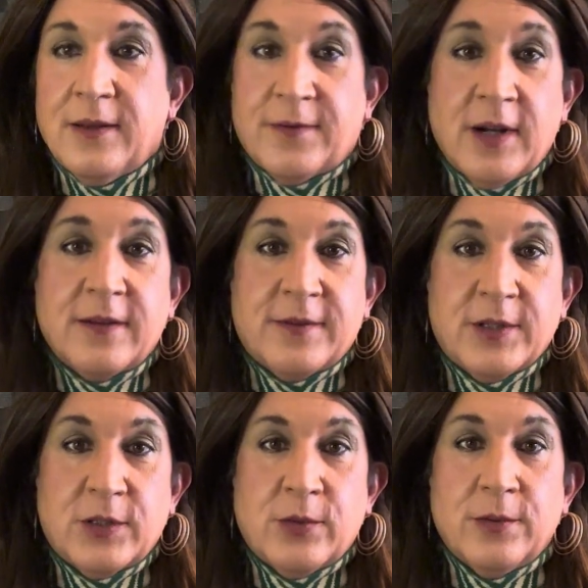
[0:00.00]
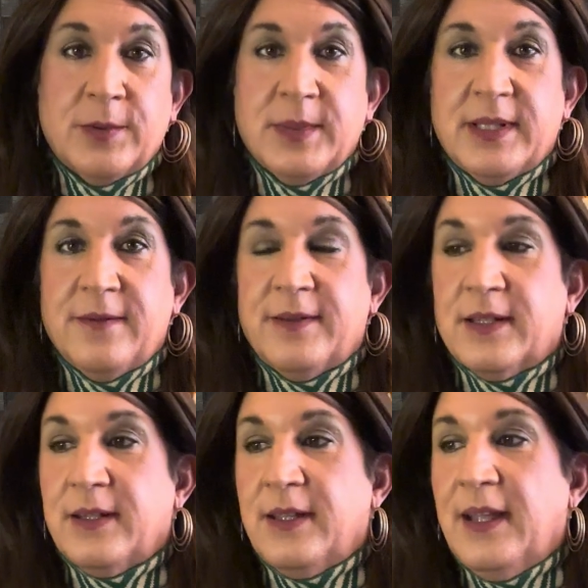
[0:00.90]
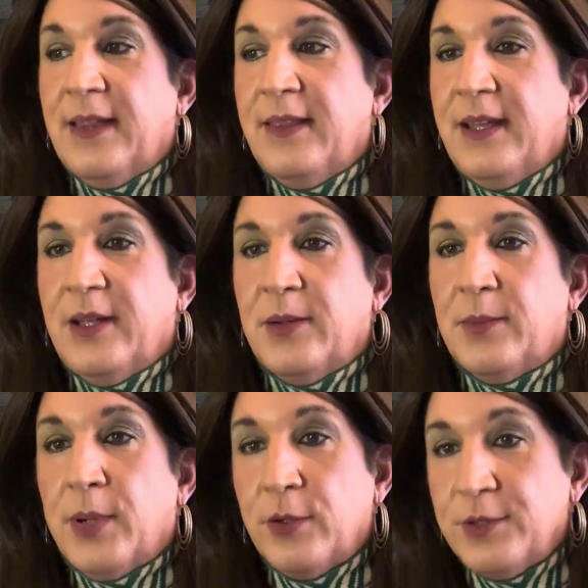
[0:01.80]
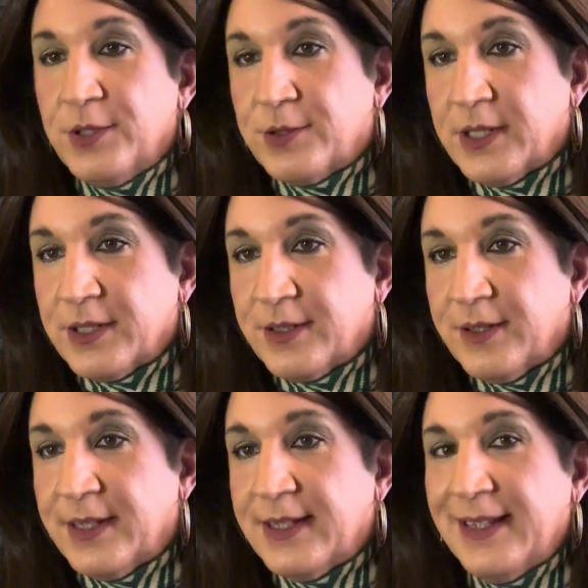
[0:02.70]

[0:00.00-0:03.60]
Frankfurt School specifically, and then post-structuralists,